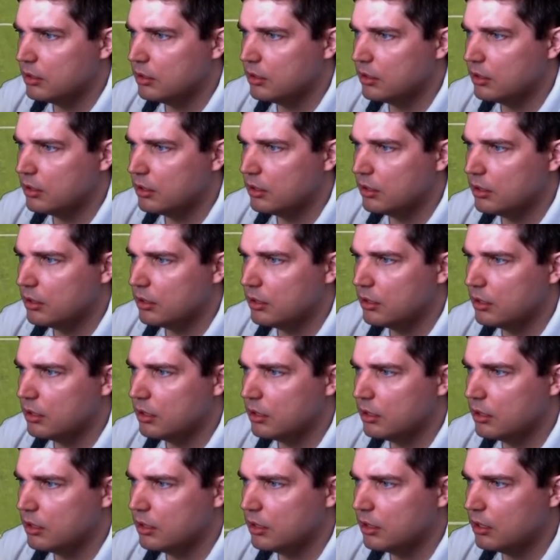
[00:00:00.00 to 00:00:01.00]

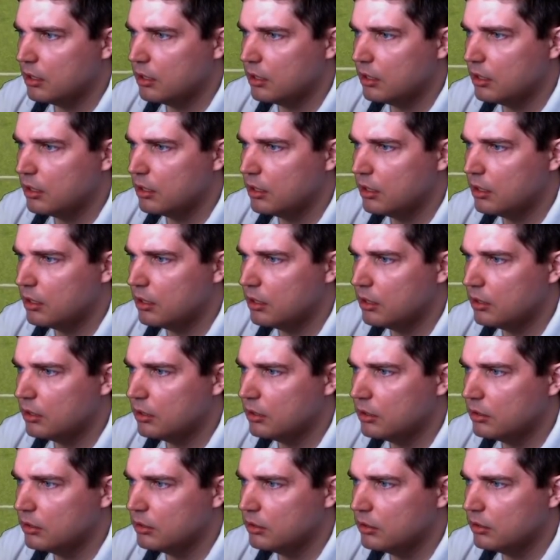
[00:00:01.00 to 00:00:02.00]

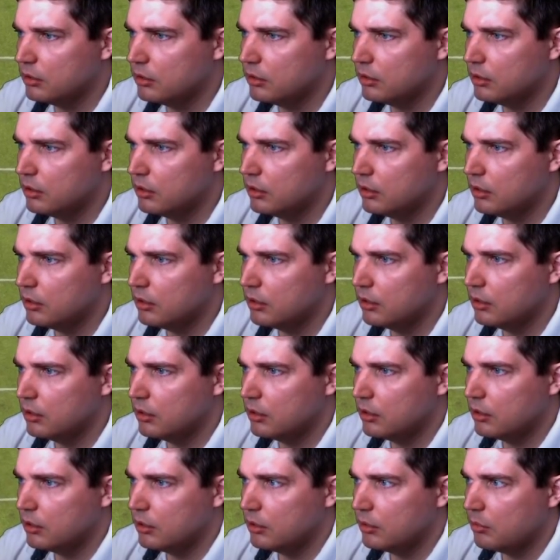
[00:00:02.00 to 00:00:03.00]

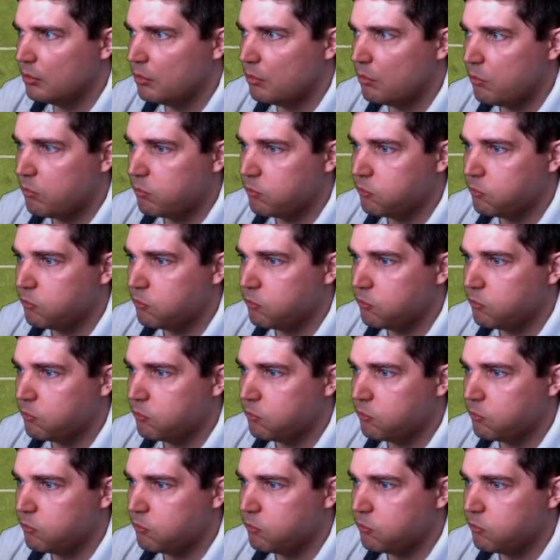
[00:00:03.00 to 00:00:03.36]
(silence)